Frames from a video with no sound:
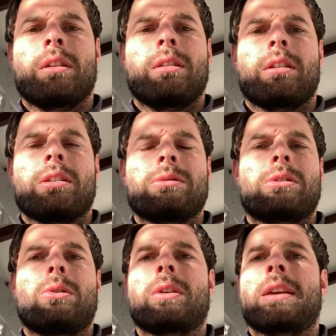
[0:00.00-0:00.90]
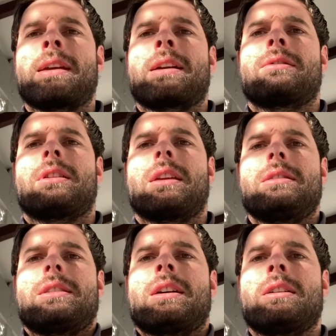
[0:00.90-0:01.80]
So we're talking
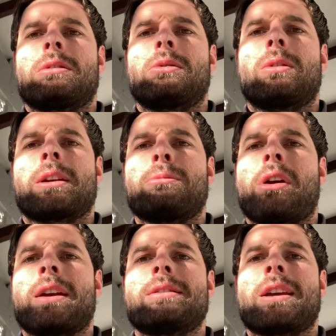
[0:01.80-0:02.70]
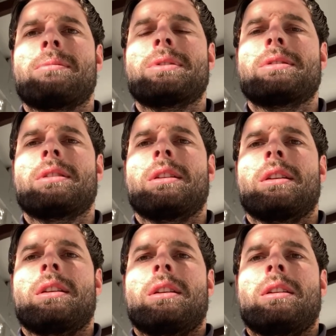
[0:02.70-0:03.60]
akathisia, we're talking brain zaps,
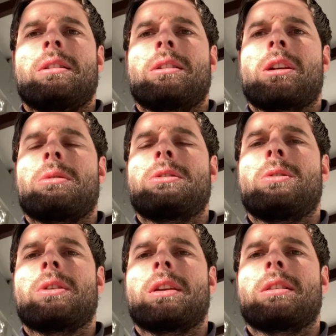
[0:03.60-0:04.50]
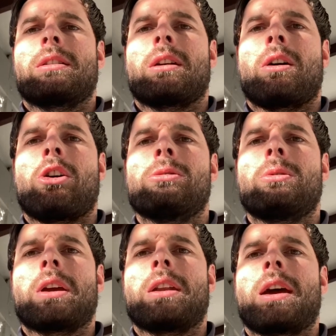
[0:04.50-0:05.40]
you know, we're talking, you know, horrible
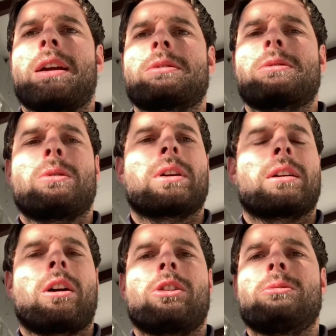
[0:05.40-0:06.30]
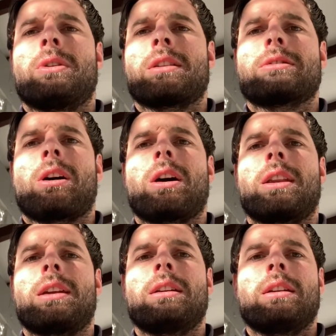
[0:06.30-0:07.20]
headaches, we're talking horrible
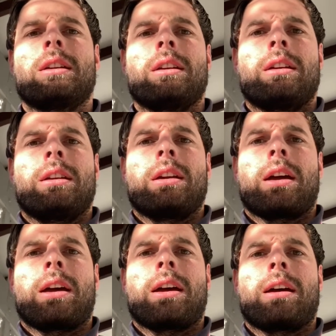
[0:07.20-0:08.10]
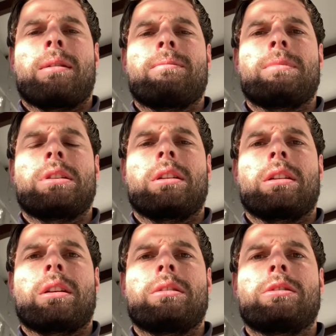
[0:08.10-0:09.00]
anxiety, you
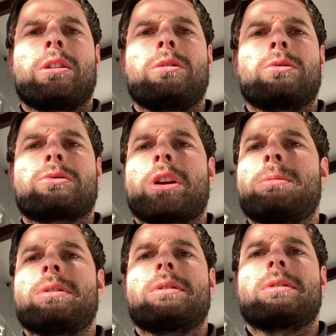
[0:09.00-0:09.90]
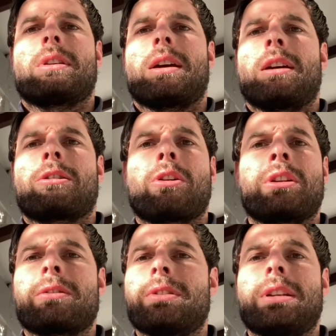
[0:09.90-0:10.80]
know, internal tremors,
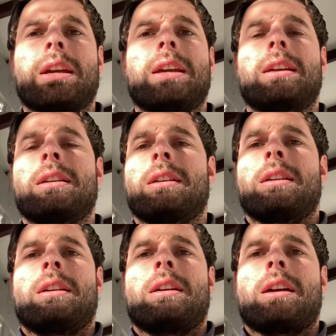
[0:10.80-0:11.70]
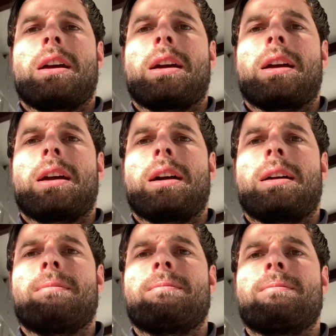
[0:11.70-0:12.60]
chronic fatigue,
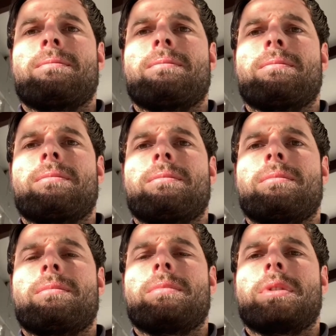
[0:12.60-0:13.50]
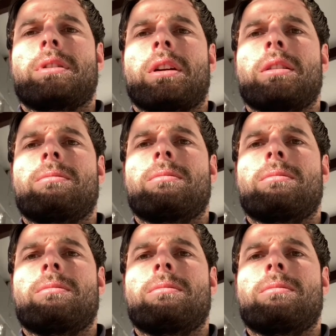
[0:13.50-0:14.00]
you know,